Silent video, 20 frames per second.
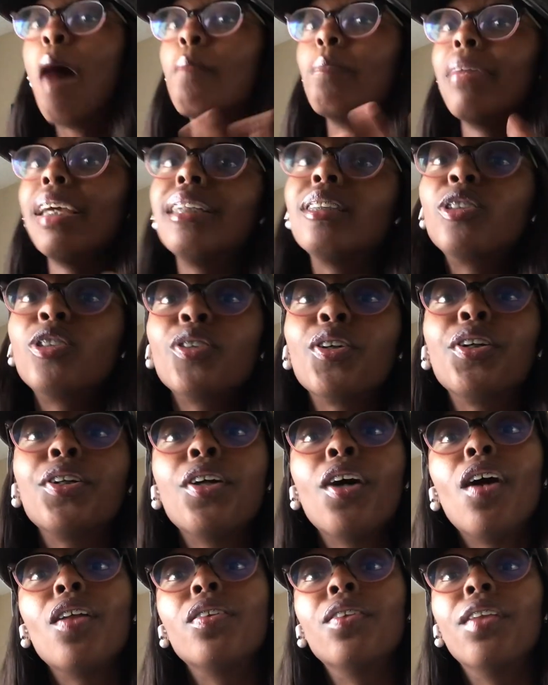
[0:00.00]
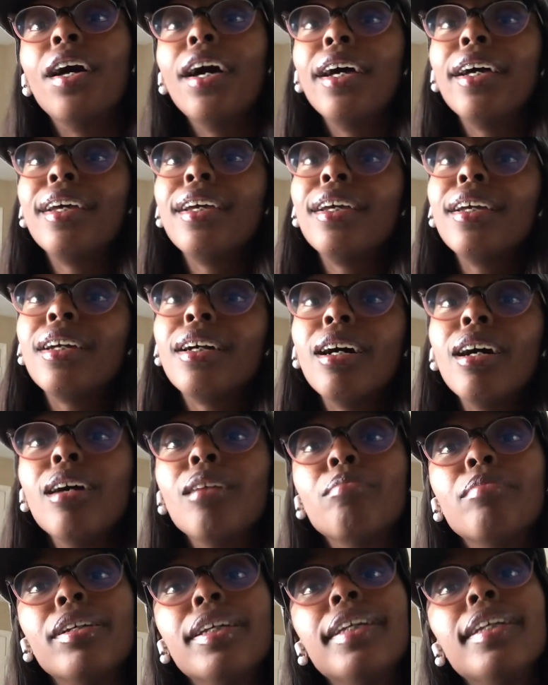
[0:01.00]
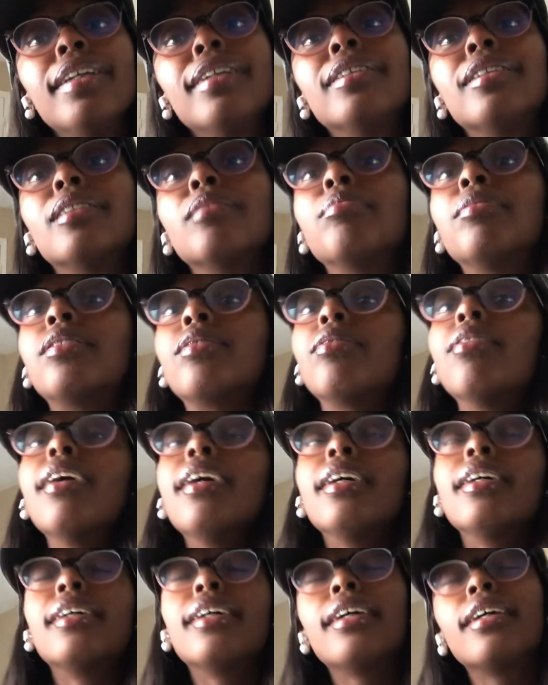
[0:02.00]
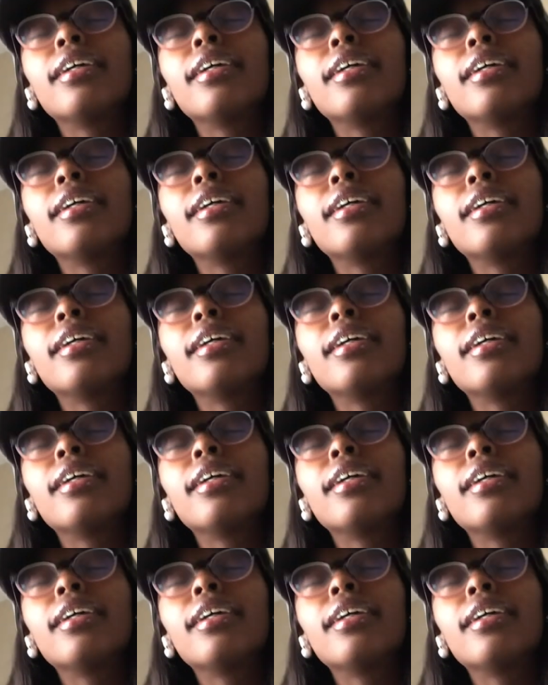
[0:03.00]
Make sure y'all like, comment, and subscribe.